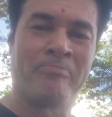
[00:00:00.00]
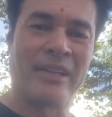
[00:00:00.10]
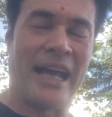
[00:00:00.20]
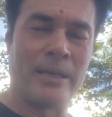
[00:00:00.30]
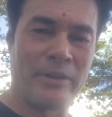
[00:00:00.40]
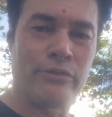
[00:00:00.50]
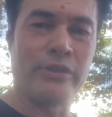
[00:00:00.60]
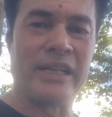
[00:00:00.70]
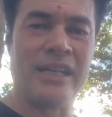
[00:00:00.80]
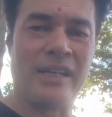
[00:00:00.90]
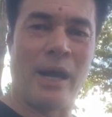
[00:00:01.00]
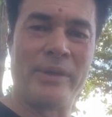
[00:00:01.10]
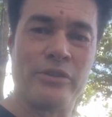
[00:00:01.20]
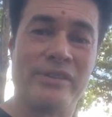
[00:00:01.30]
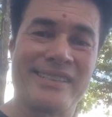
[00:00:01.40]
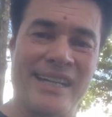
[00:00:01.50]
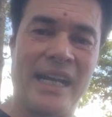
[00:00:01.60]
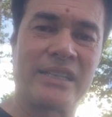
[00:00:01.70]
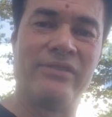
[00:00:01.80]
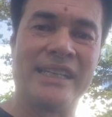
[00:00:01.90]
And number three, are we doing this
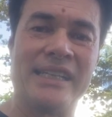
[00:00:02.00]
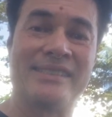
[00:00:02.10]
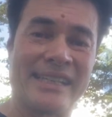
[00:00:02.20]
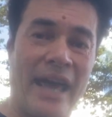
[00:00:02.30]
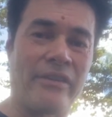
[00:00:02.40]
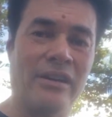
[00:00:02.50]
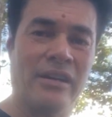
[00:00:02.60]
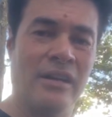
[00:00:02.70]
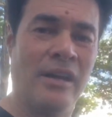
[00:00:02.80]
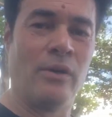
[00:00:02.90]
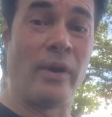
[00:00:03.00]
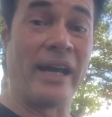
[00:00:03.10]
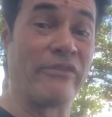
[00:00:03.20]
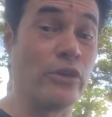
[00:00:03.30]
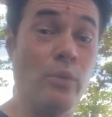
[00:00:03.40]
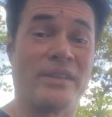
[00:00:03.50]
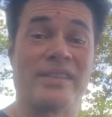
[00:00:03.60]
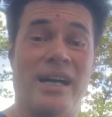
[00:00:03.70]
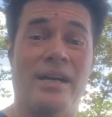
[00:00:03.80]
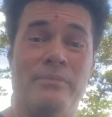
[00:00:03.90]
collectively together? Where if you want to
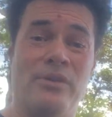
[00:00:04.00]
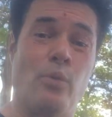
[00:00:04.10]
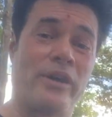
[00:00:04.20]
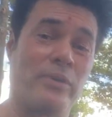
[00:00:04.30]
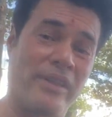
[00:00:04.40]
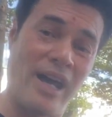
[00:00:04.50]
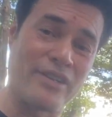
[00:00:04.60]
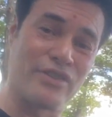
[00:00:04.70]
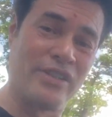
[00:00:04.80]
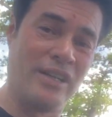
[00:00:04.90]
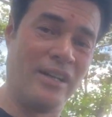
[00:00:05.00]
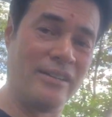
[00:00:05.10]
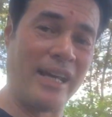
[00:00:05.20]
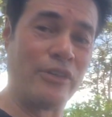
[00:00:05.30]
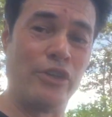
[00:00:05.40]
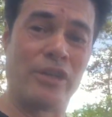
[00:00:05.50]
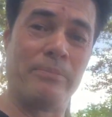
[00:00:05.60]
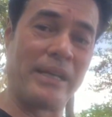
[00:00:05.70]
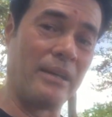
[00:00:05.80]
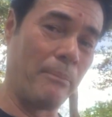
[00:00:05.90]
come work with us, then you can
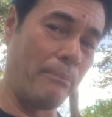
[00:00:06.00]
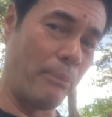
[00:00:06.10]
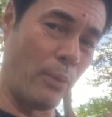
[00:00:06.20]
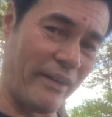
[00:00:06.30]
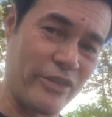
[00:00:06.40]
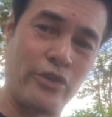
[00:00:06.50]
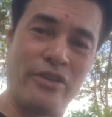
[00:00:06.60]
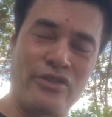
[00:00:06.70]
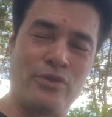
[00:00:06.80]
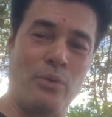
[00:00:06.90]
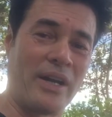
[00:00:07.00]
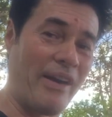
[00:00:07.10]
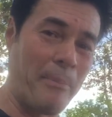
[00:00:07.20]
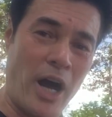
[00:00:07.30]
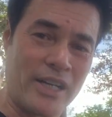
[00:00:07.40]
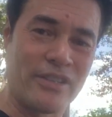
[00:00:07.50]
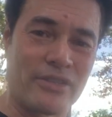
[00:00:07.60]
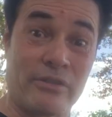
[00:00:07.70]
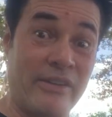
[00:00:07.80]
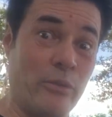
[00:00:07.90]
be one of our students, one of our partners,
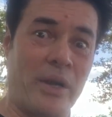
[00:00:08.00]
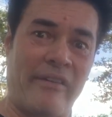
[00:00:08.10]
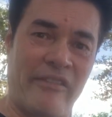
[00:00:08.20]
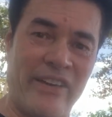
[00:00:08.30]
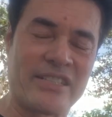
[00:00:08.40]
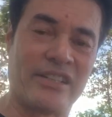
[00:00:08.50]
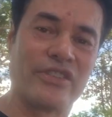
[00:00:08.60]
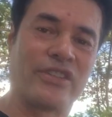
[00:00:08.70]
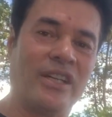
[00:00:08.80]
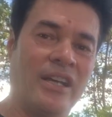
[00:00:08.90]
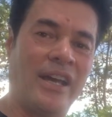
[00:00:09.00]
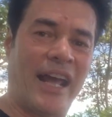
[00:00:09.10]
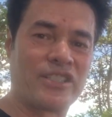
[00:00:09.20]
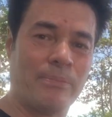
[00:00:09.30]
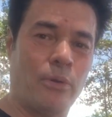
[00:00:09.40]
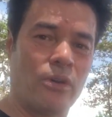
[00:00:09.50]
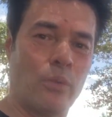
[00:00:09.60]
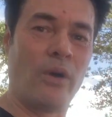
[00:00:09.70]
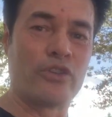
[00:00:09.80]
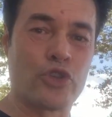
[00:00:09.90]
or even one of our investors and support
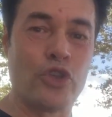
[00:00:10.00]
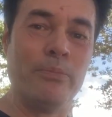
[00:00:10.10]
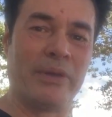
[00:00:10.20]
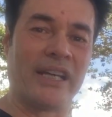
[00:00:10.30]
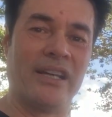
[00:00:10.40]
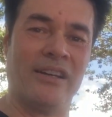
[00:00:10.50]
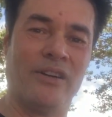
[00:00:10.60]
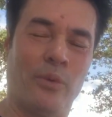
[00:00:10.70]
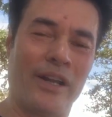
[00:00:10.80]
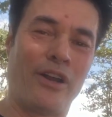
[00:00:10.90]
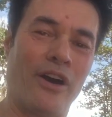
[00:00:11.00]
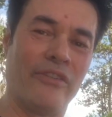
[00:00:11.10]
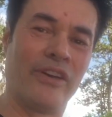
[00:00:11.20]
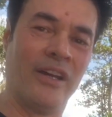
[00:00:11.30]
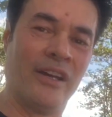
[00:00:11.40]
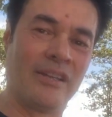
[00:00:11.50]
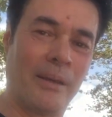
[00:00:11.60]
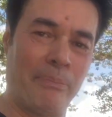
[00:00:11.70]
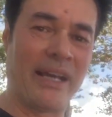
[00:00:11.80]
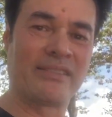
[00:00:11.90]
what should be one of the
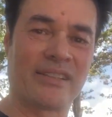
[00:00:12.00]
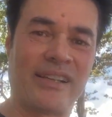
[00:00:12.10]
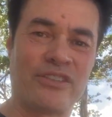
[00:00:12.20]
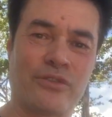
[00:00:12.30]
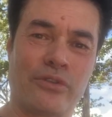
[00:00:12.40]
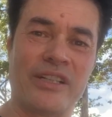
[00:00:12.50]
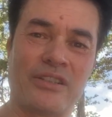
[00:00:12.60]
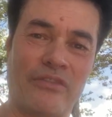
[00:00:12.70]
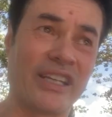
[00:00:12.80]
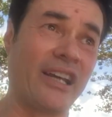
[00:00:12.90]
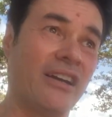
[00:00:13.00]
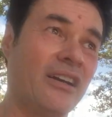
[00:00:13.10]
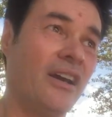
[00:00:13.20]
best success stories of the year.